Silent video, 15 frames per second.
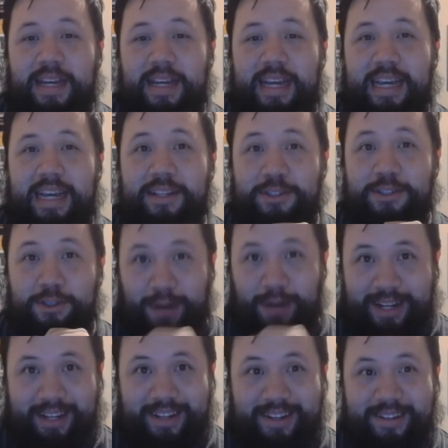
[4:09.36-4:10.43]
And the
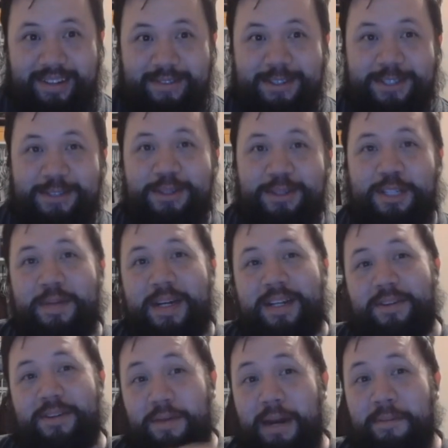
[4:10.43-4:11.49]
striking, which you would expect
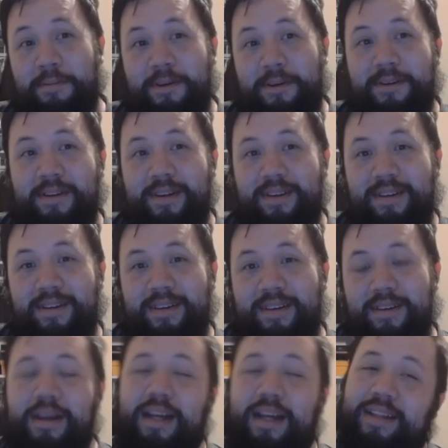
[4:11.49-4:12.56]
the grappler
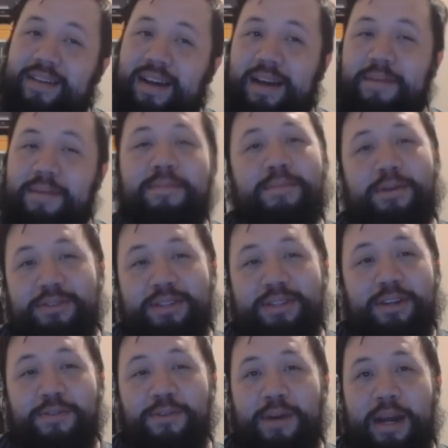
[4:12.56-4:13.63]
the time, mostly
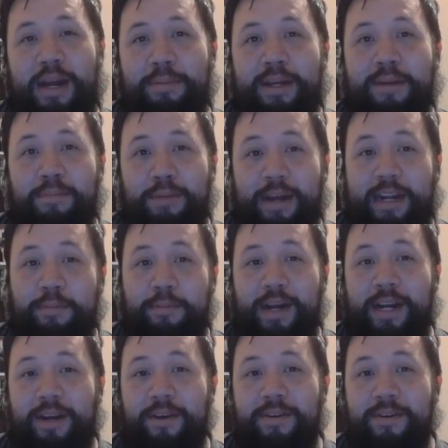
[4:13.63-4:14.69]
known for grappling, Brandon
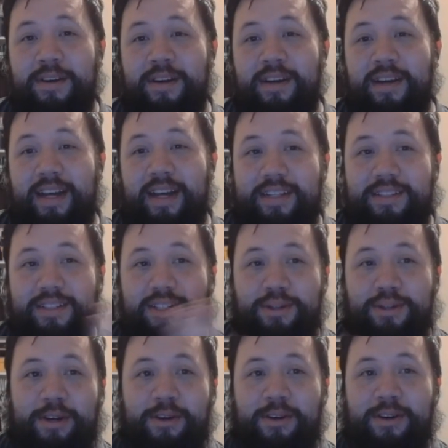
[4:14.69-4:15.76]
Moreno against the
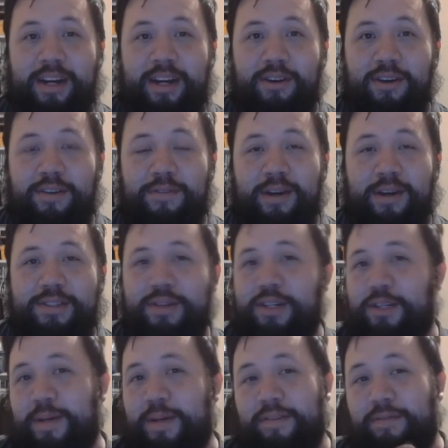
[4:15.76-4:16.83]
striker, Kai Kara-France. You'd
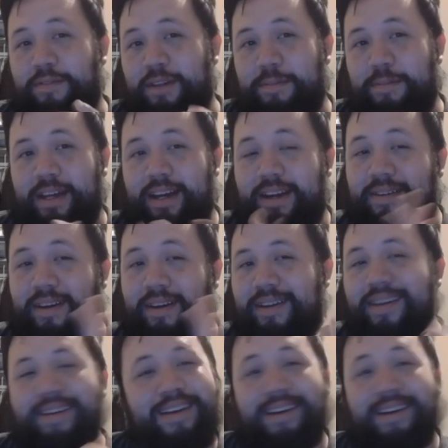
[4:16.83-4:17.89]
expect the flip of that, right?
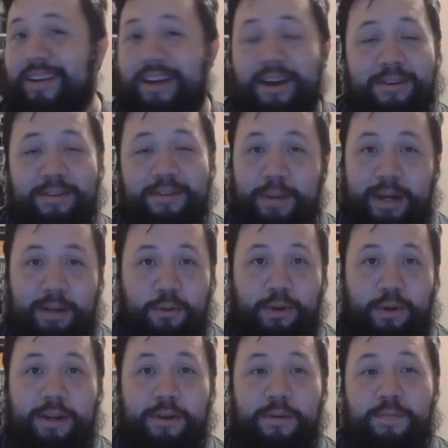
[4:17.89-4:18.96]
No, Brandon
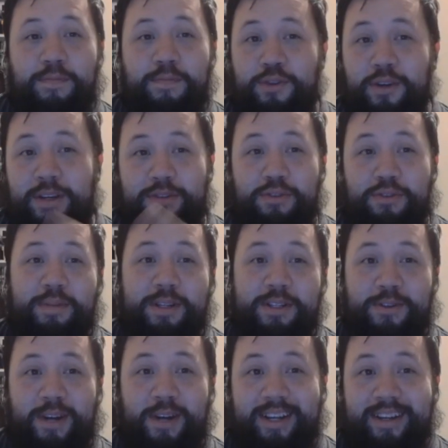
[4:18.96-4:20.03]
Moreno took it to him in the
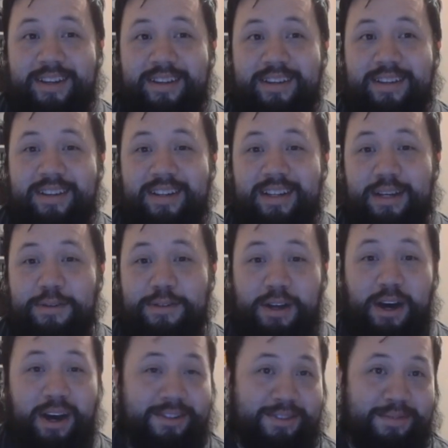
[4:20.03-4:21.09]
striking. It was
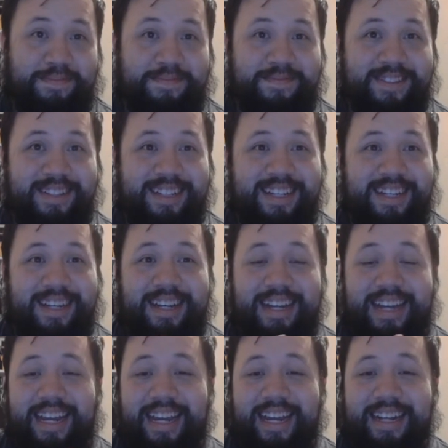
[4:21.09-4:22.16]
awesome.
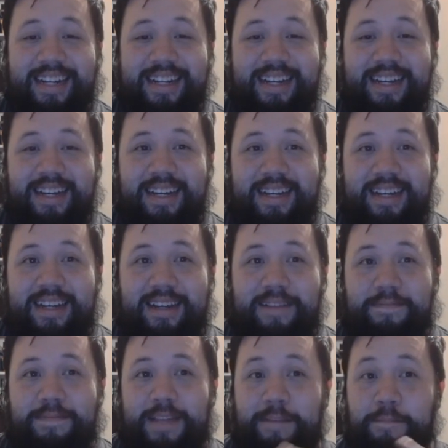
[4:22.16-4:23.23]
And
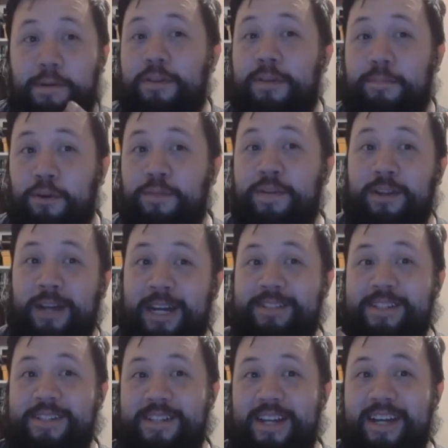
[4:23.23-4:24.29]
they both improved a lot
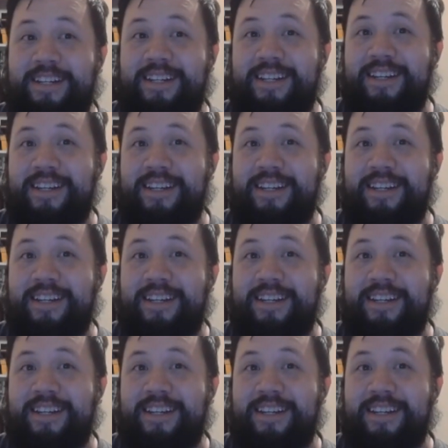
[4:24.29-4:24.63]
since then.